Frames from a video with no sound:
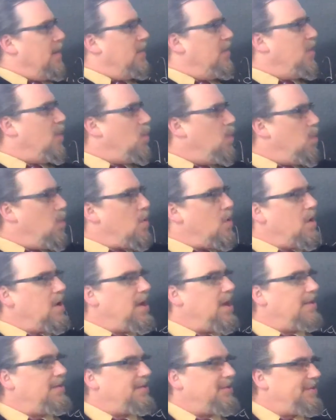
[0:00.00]
The work
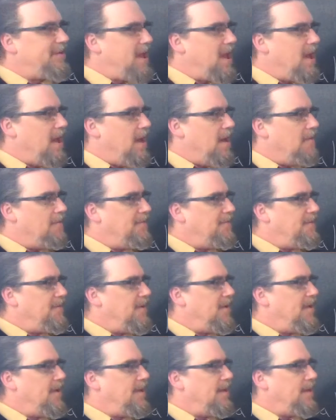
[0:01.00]
itself
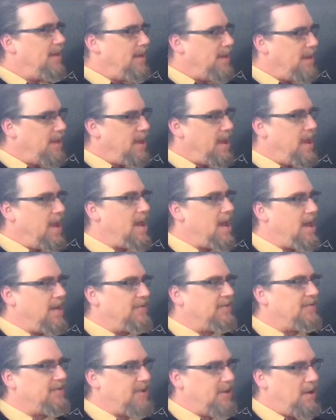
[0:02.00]

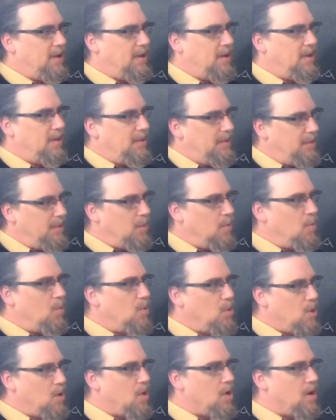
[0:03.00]
as the, the
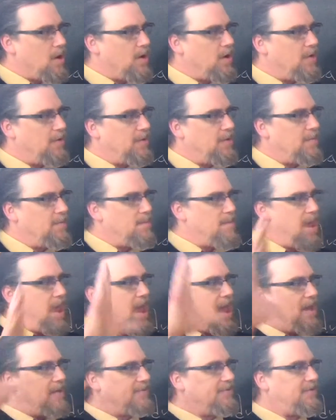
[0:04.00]
work, the
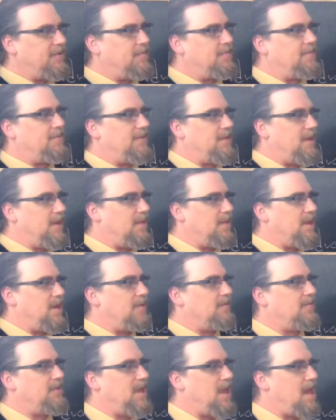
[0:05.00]
massive thing that
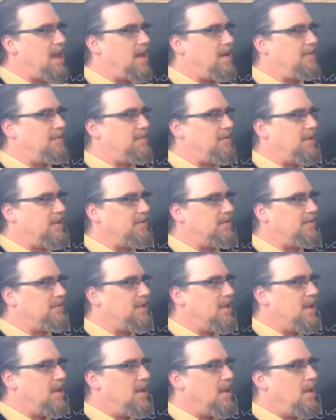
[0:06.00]
is the edifice,
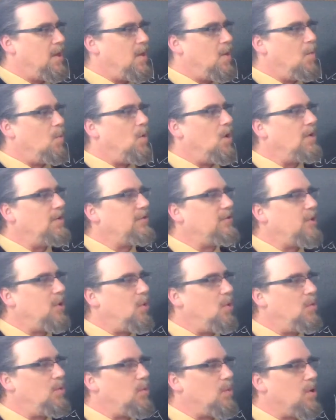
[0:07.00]
one's
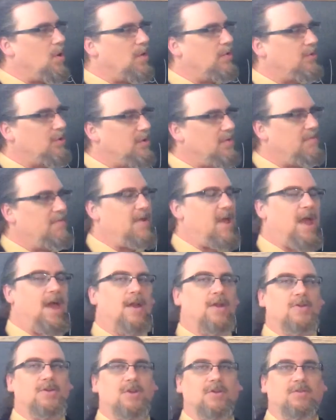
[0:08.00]
own work sort of
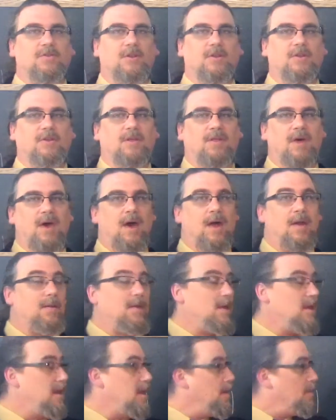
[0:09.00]
vanishes into that.
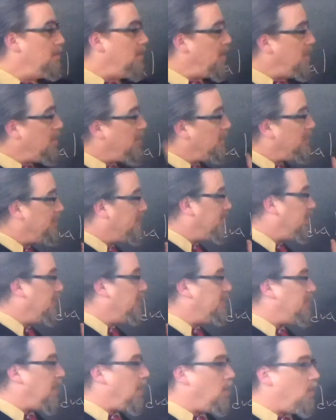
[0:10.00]
But you can still
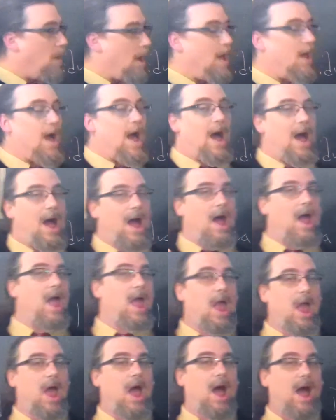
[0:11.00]
say, well,
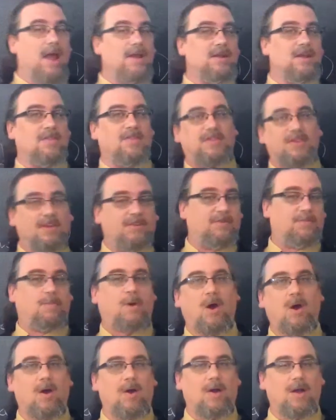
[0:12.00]
I, I did this
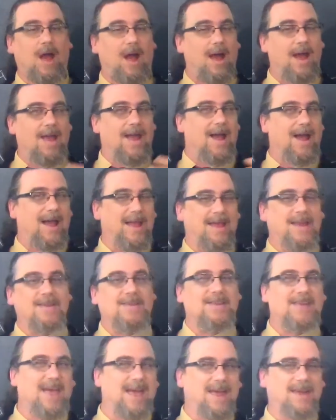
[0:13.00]
part. I, I
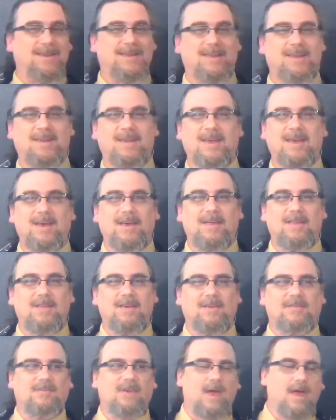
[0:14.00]
intended this.